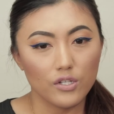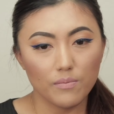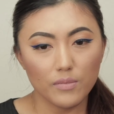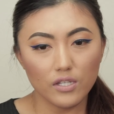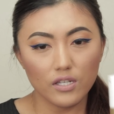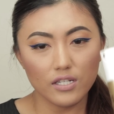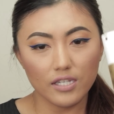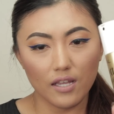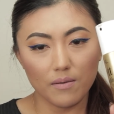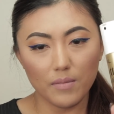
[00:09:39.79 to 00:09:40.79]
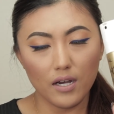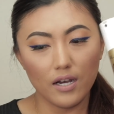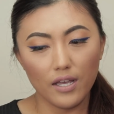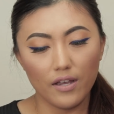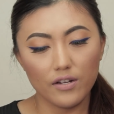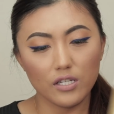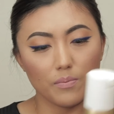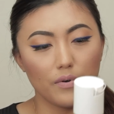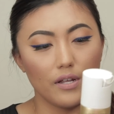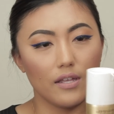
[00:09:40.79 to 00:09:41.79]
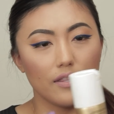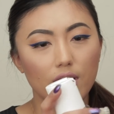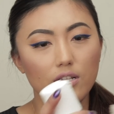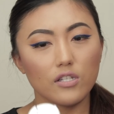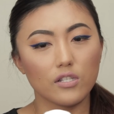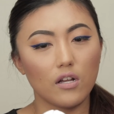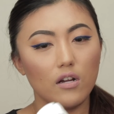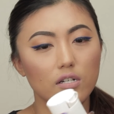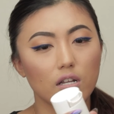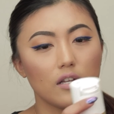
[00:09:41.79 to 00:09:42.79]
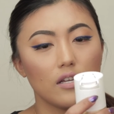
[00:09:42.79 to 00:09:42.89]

So I'm just gonna take my hairspray and then start